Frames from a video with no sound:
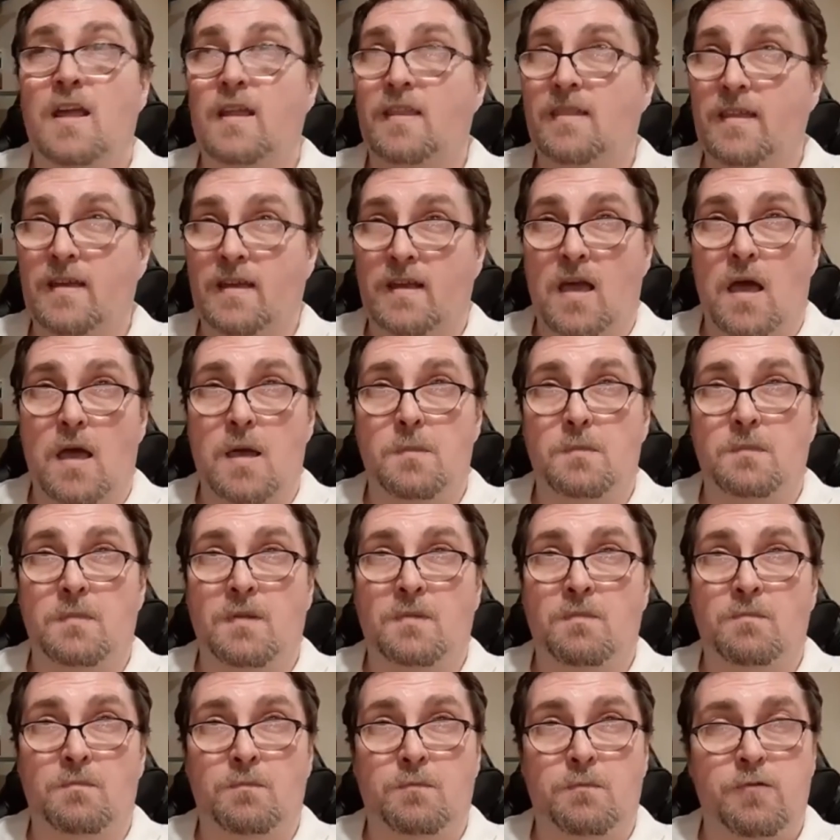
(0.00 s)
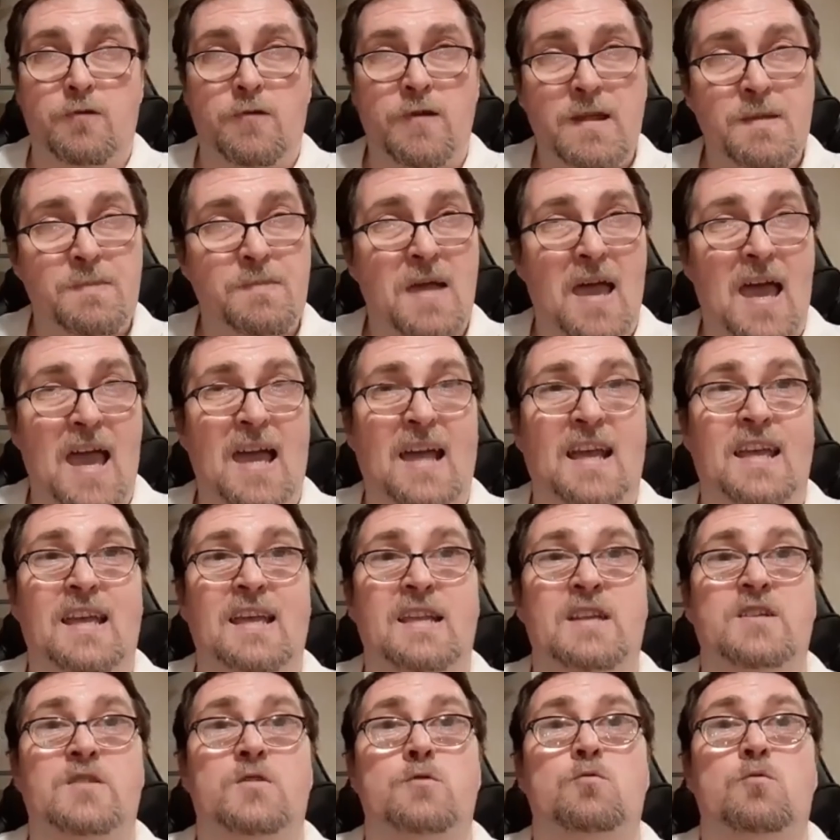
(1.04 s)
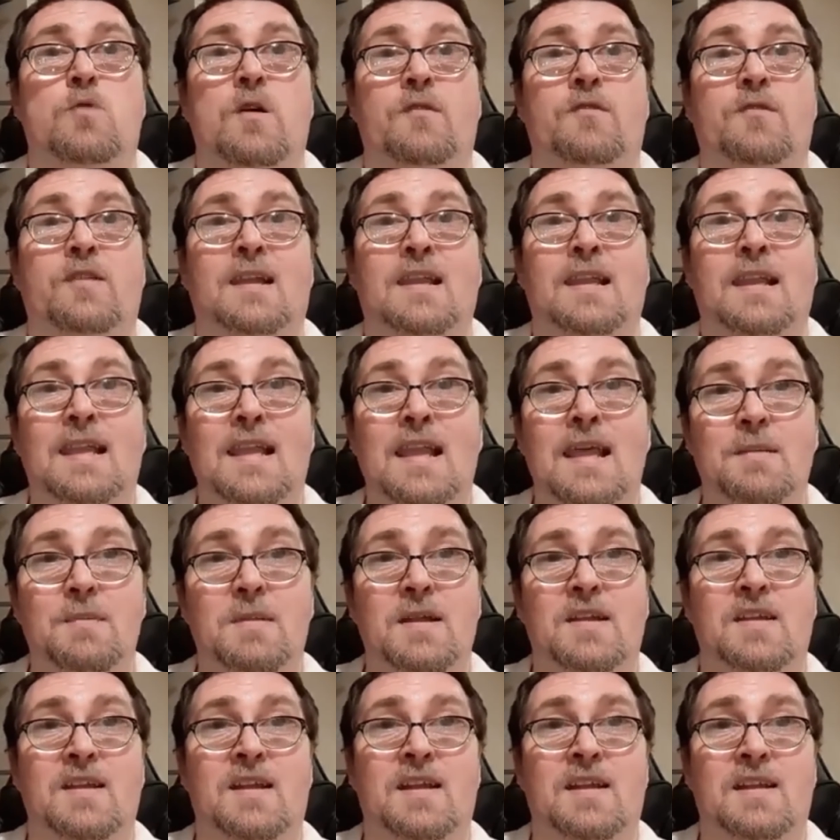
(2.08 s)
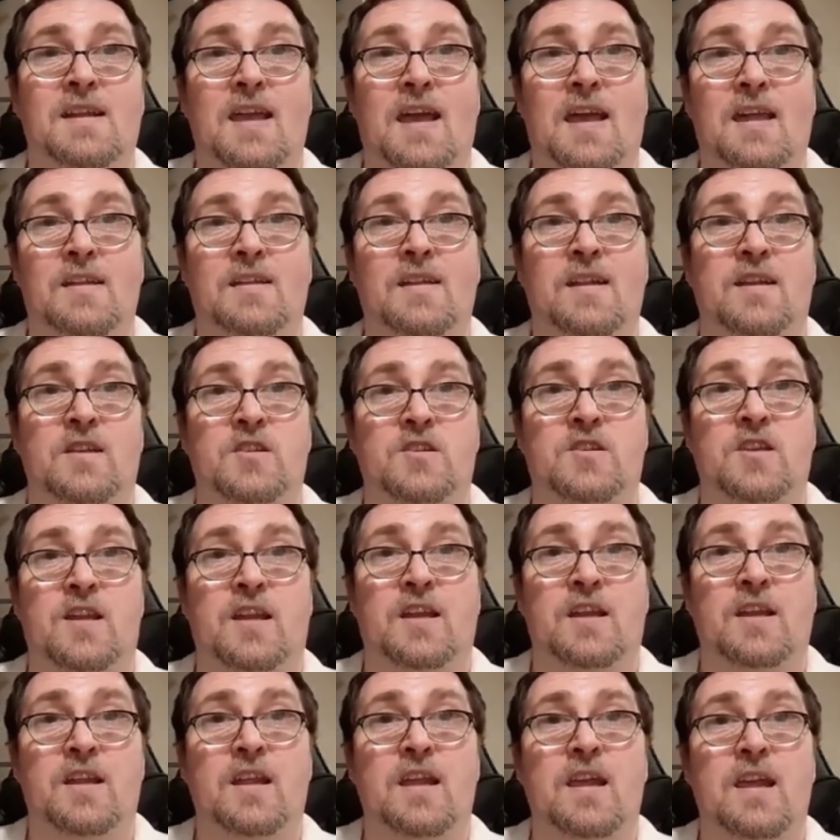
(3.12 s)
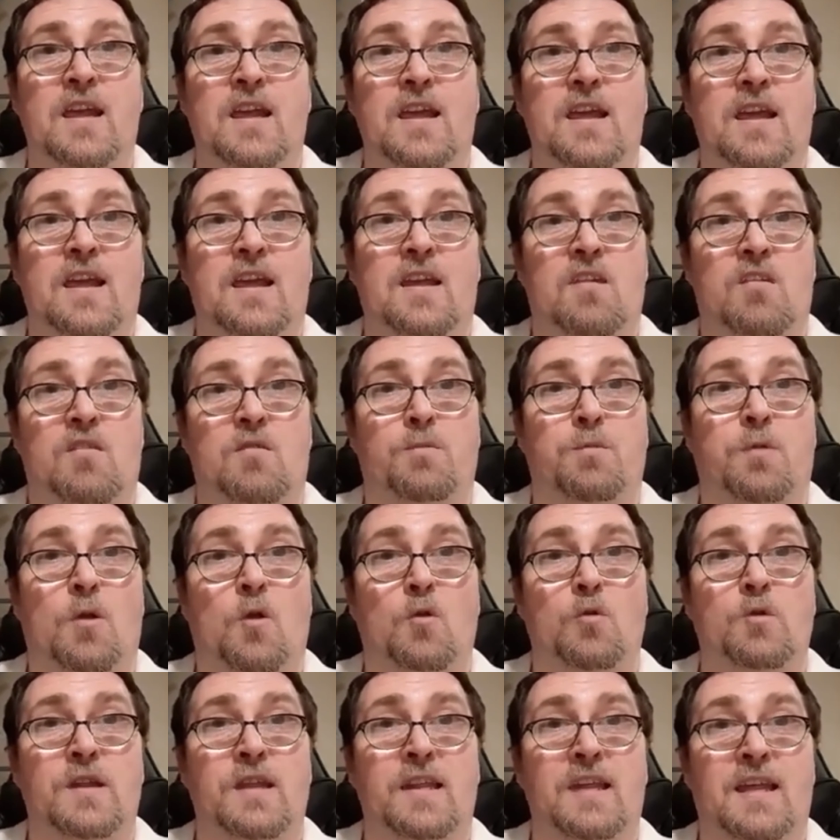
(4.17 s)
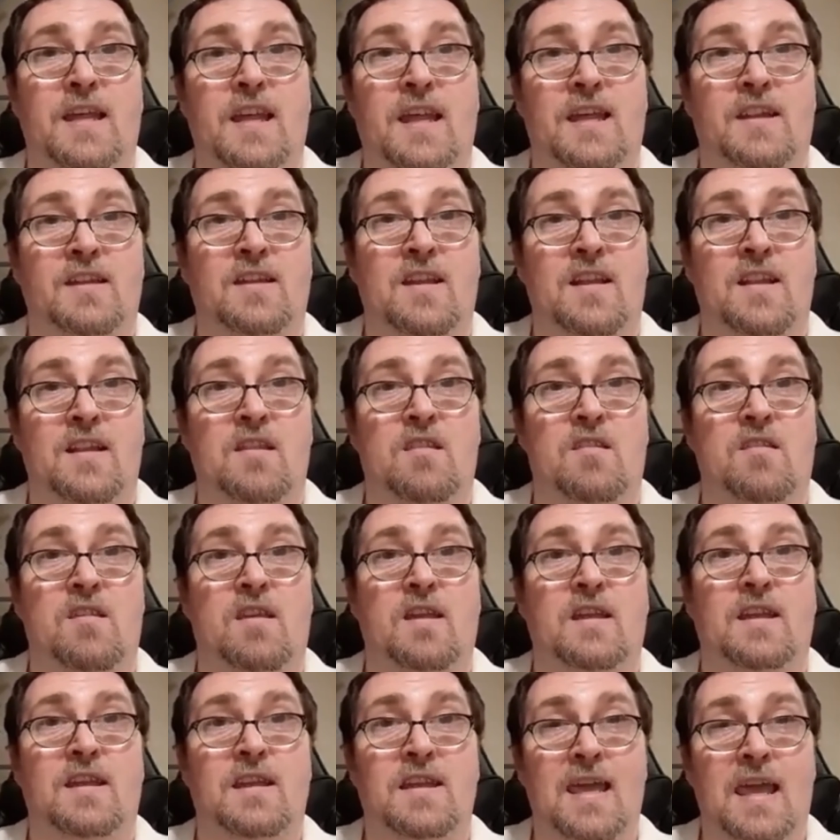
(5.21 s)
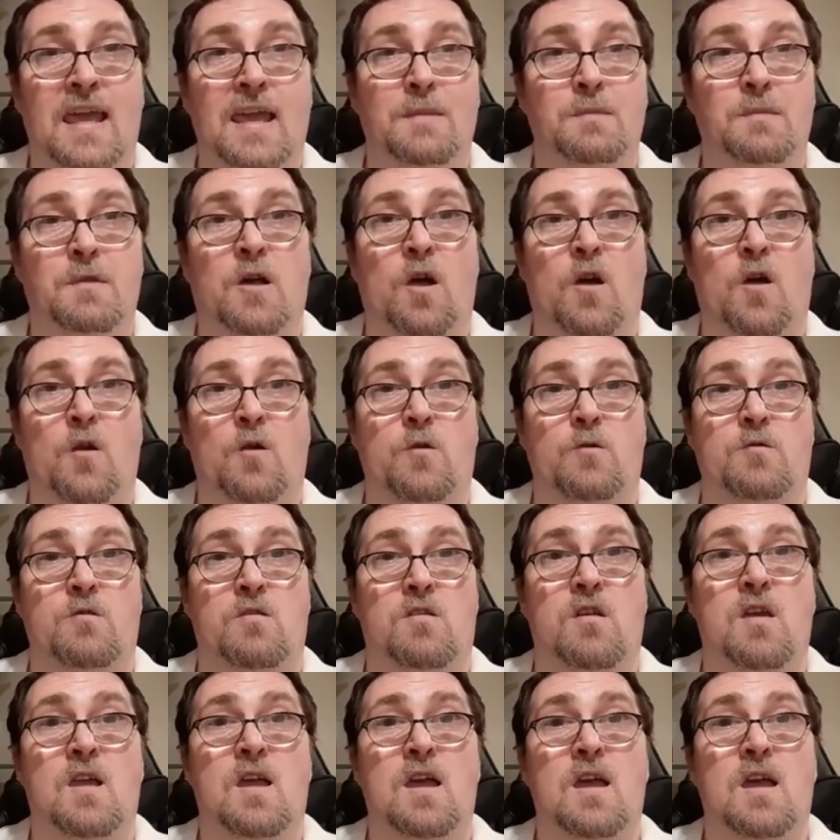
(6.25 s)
They come pre-packaged with limited edition Exploding Kittens game cards.